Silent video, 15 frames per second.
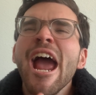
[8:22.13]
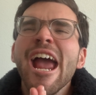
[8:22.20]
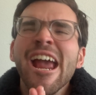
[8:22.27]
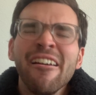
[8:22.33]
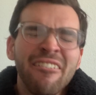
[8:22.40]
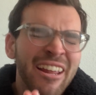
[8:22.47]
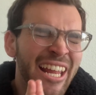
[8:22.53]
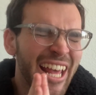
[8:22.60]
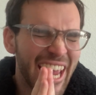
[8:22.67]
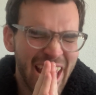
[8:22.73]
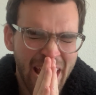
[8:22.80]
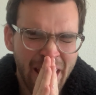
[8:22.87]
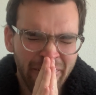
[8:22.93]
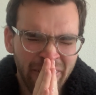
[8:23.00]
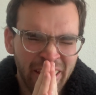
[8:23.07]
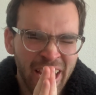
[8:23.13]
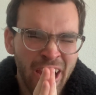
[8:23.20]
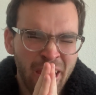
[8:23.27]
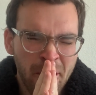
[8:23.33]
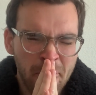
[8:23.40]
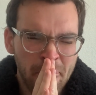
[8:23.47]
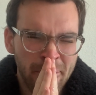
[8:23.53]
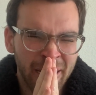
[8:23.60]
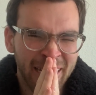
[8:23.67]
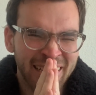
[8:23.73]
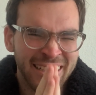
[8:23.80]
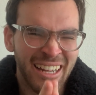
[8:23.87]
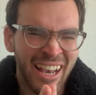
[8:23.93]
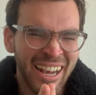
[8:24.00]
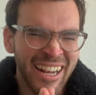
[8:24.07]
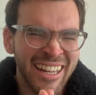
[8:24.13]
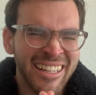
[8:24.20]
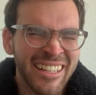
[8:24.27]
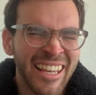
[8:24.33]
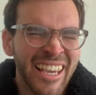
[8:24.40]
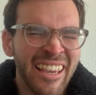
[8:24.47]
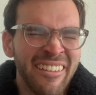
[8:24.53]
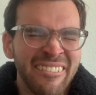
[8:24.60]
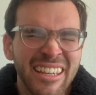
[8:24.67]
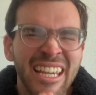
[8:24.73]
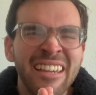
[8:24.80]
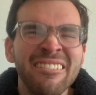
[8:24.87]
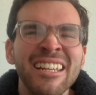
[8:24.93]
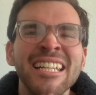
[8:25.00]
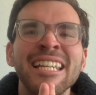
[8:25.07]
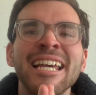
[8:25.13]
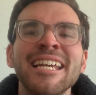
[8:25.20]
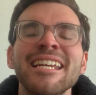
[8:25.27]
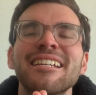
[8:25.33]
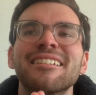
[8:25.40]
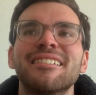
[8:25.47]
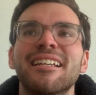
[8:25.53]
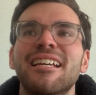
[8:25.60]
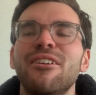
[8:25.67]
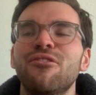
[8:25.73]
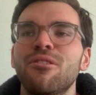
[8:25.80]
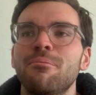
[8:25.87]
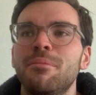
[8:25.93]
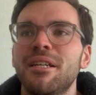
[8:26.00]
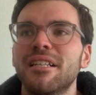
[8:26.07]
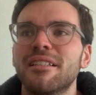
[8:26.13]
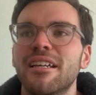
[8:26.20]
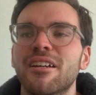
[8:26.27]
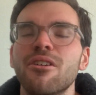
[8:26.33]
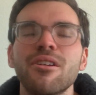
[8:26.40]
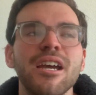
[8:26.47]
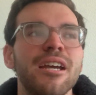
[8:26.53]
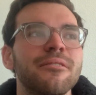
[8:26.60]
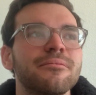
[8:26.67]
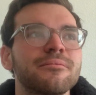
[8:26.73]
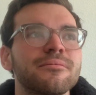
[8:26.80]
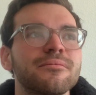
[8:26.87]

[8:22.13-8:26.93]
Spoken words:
even if you're productive, even taking a second from being like, okay,